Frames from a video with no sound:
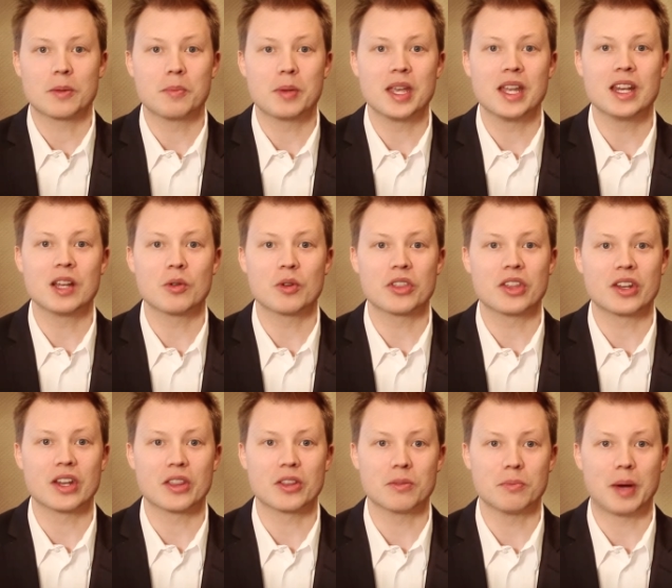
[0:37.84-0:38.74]
Competing with
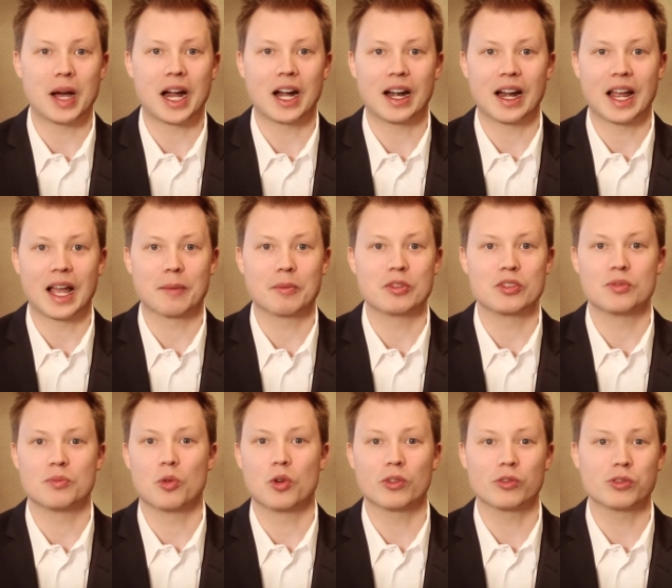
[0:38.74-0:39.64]
another buyer
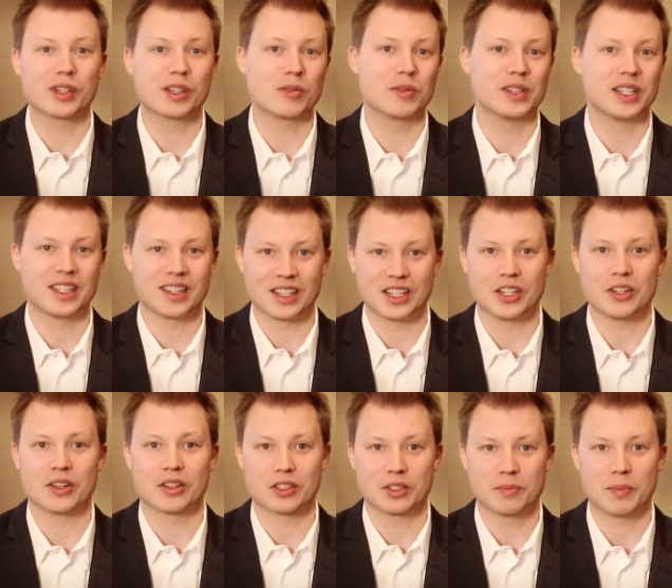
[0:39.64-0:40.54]
happens more frequently than
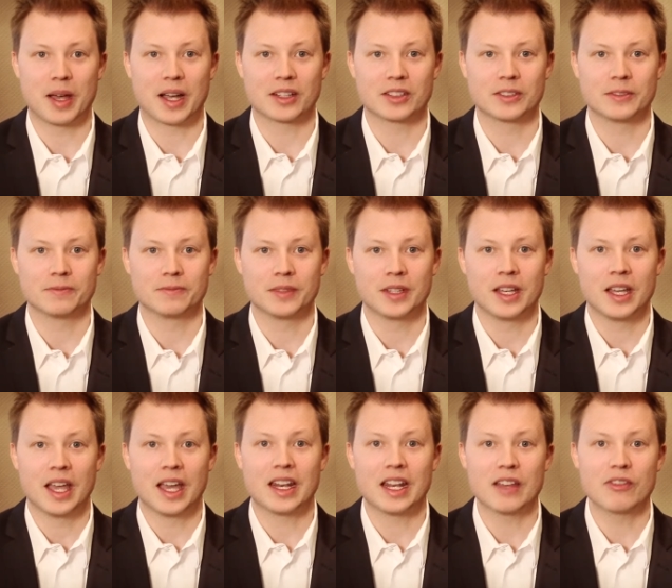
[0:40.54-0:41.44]
you'd expect.
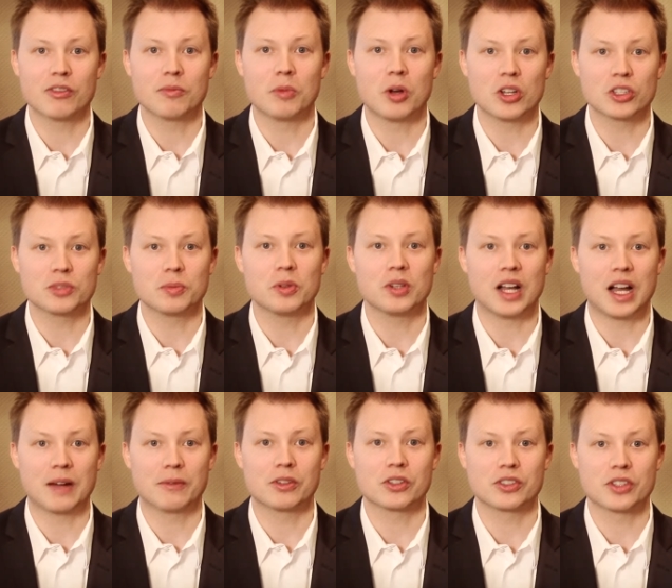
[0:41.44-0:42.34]
And if a multiple
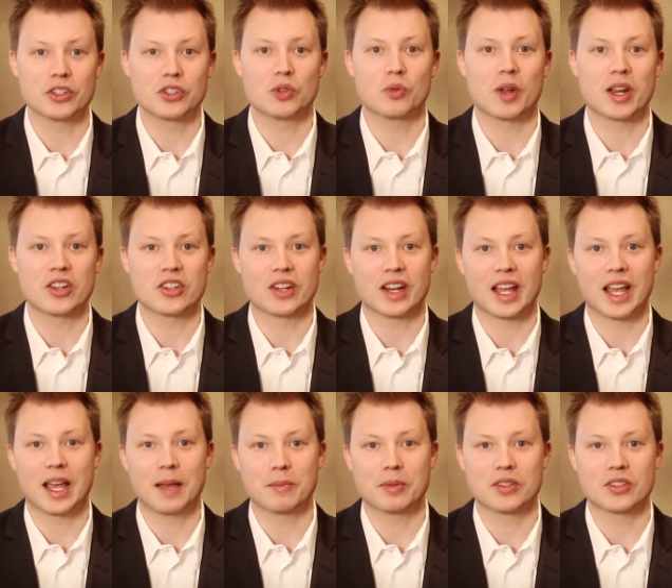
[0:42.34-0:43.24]
offer situation
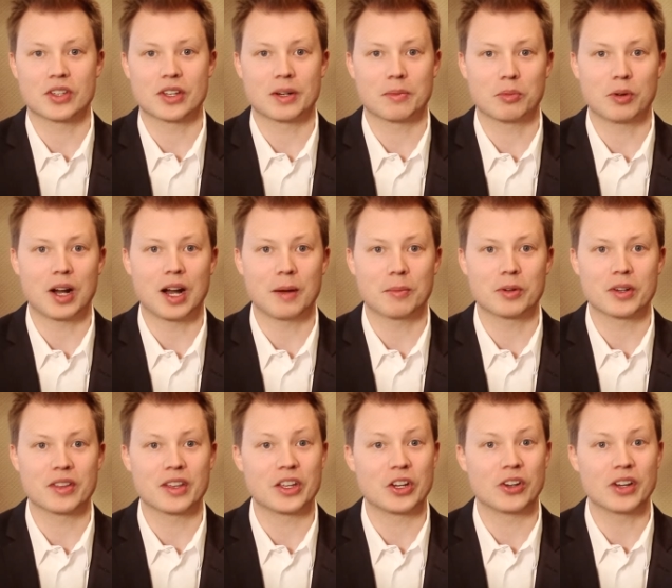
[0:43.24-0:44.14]
happens on a
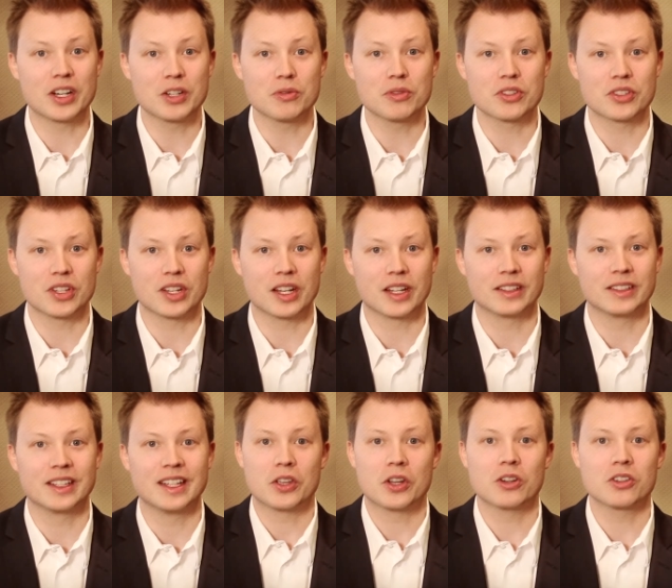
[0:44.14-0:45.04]
property that you're interested
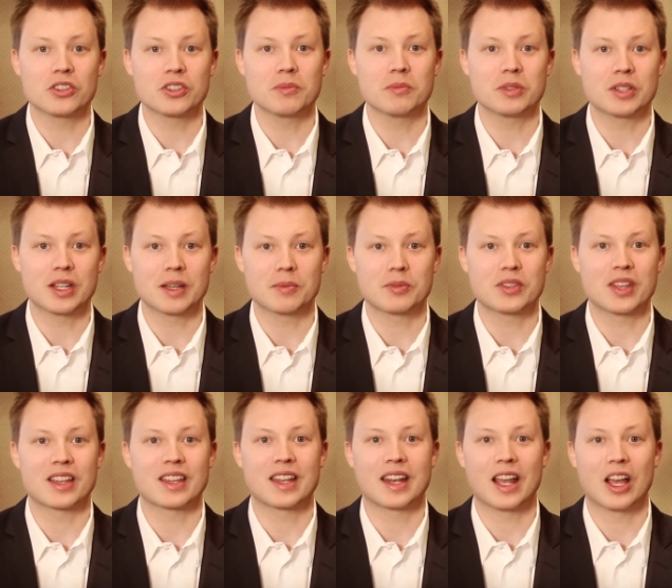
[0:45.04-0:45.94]
in, here are some tips
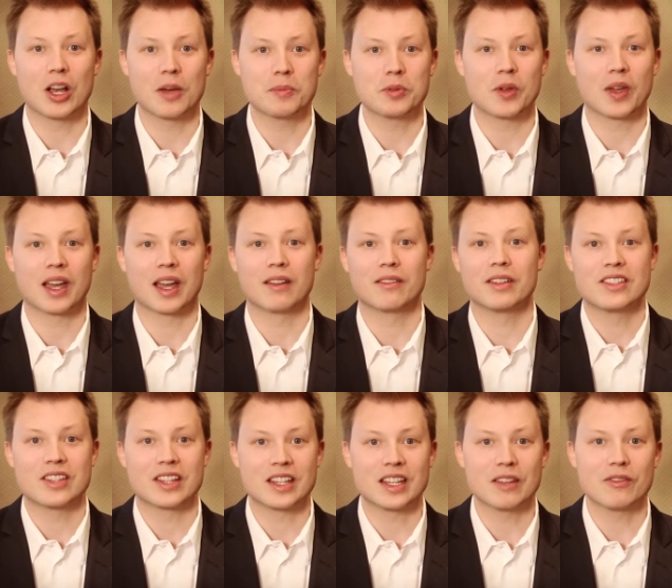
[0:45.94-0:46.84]
that can help you have
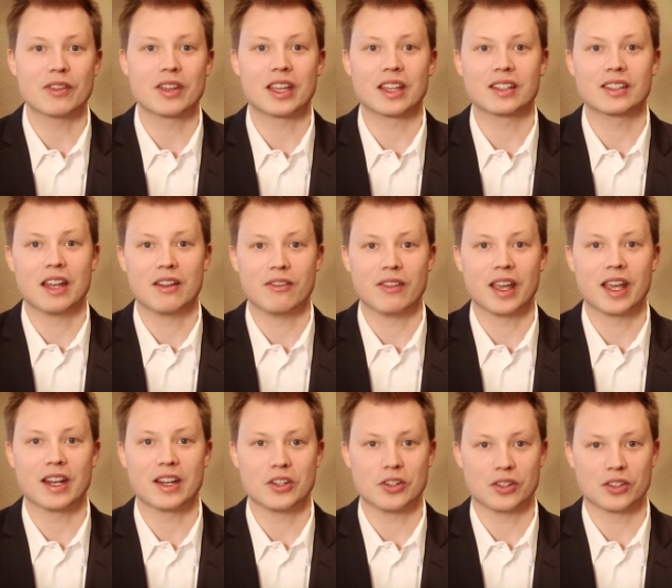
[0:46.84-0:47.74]
significant
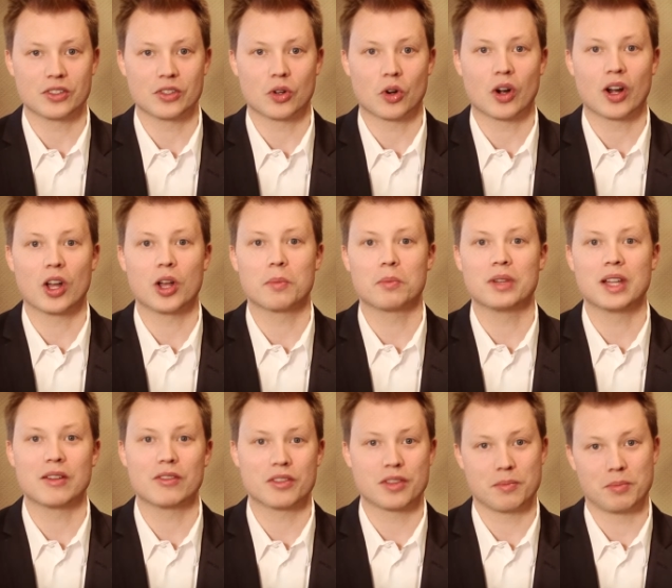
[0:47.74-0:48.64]
advantages or help
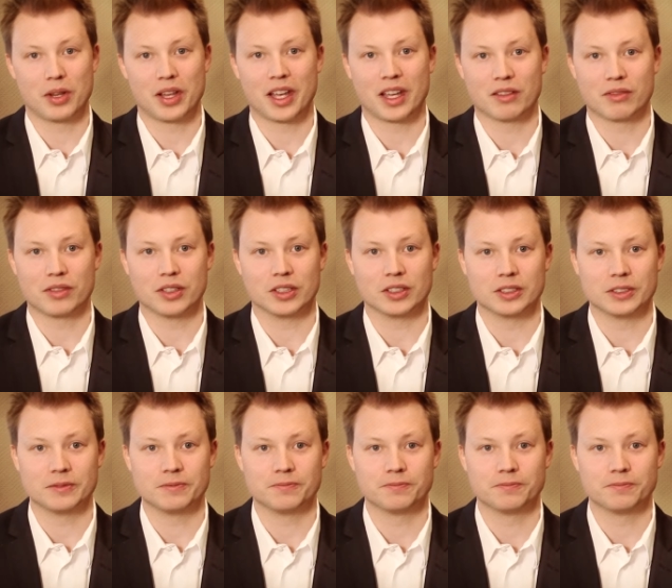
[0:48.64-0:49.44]
level the playing field.